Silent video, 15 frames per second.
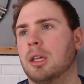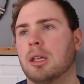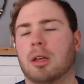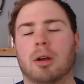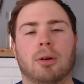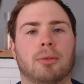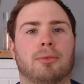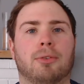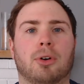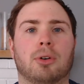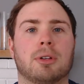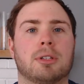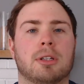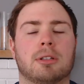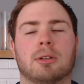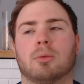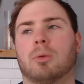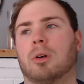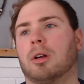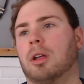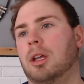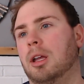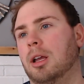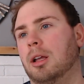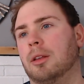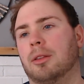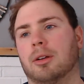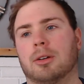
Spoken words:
You know, furnace isn't working.